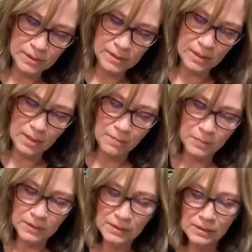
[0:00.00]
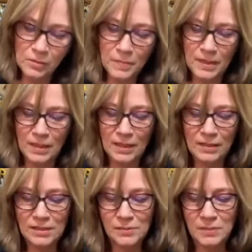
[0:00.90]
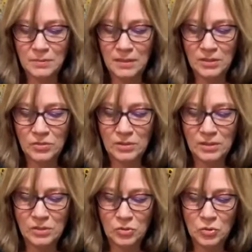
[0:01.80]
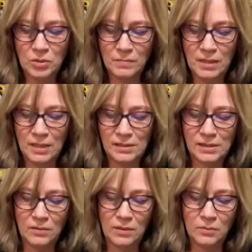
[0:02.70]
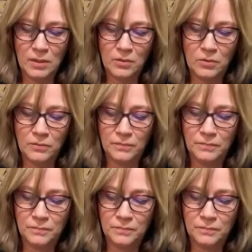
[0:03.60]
this up a little bit. I just want to make sure this trim hangs down. There we go.